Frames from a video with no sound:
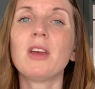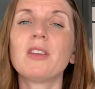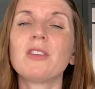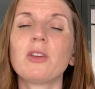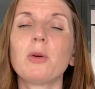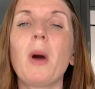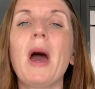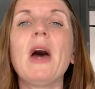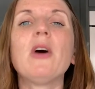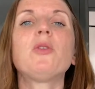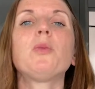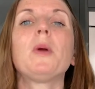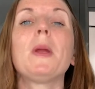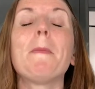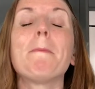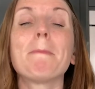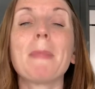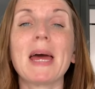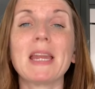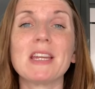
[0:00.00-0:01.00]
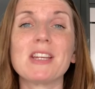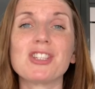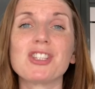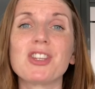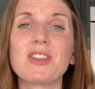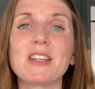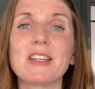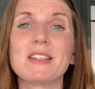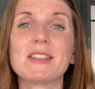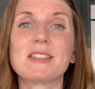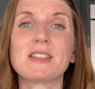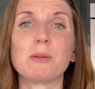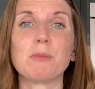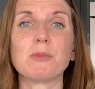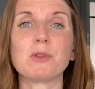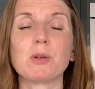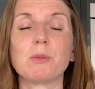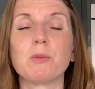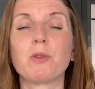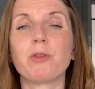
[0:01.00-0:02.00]
So how do we manage these
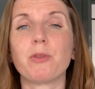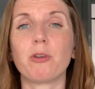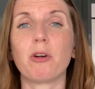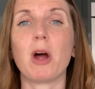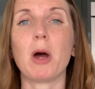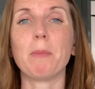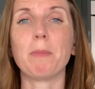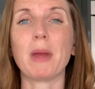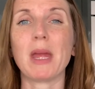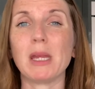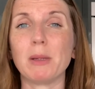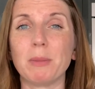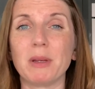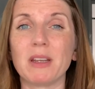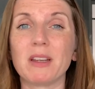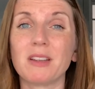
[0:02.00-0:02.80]
symptoms for our baby,